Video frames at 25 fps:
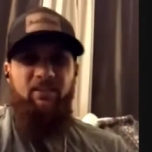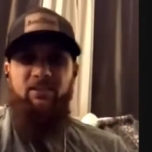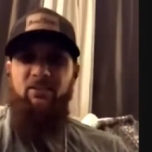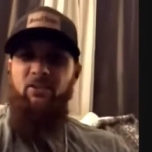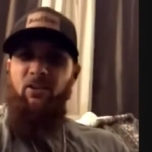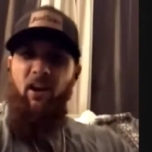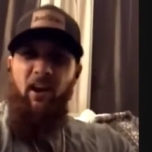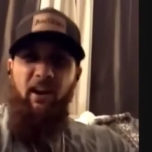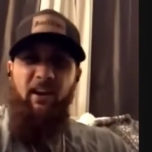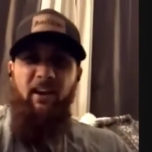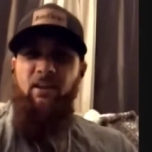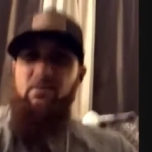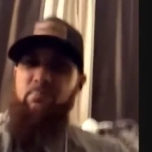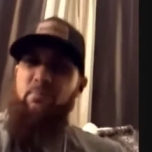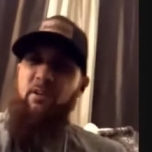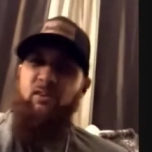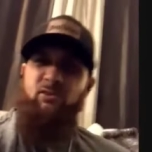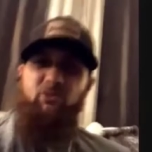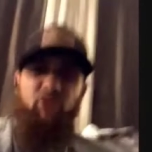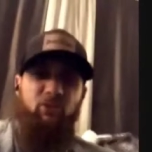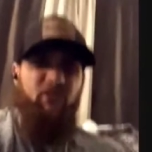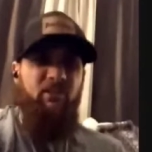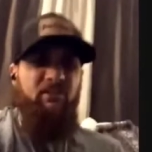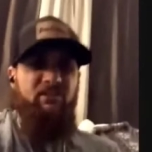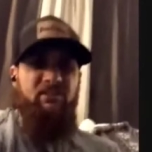You know, I gotta make
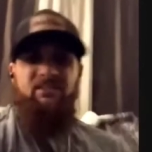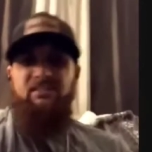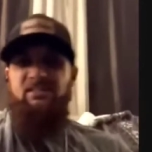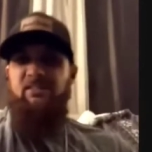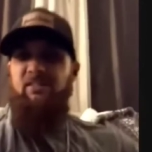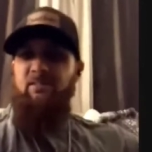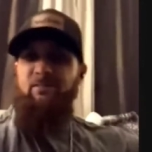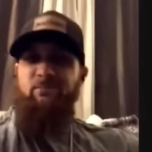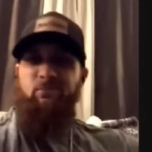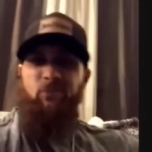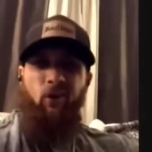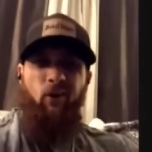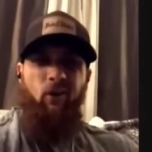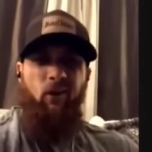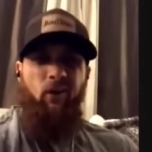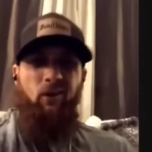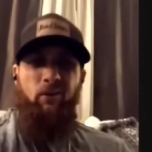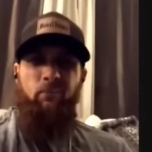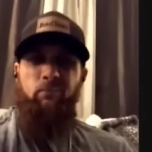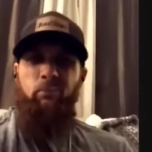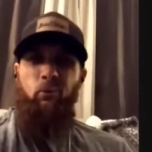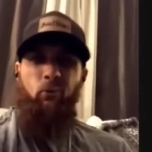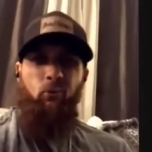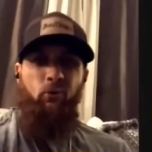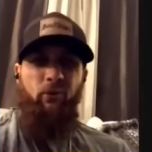sure this is on
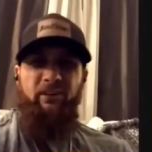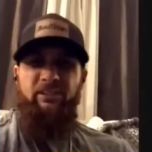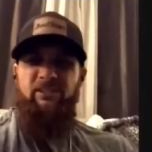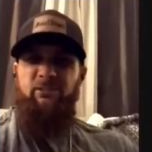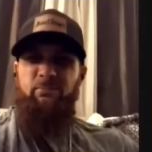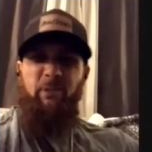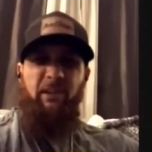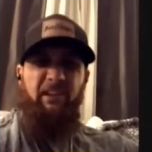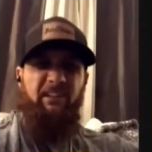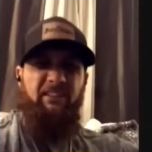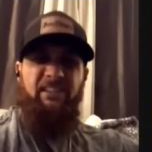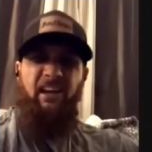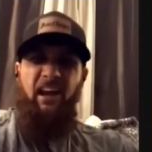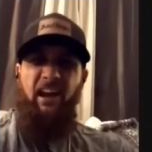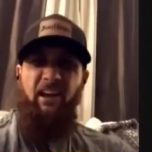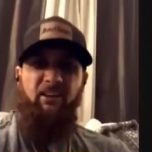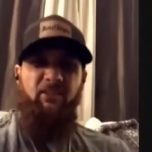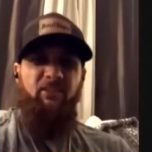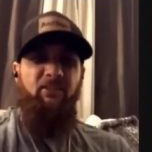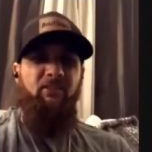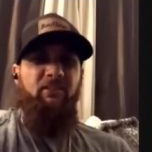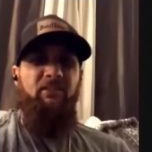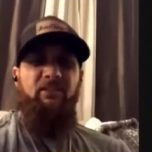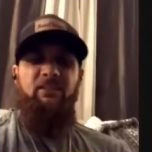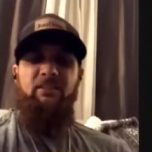point,
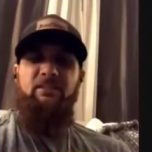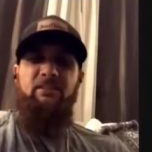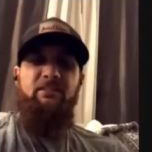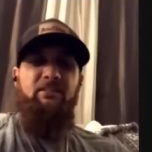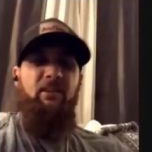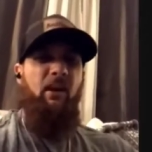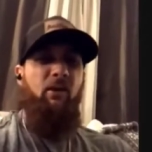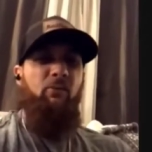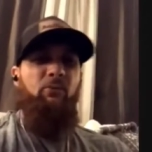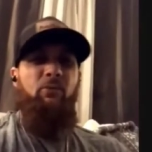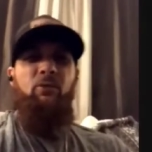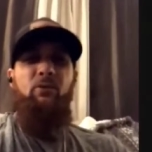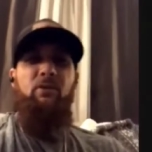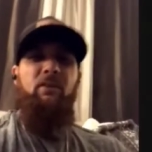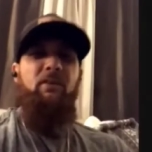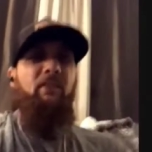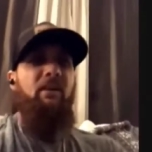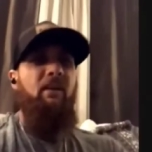spectacular. So I wrote it.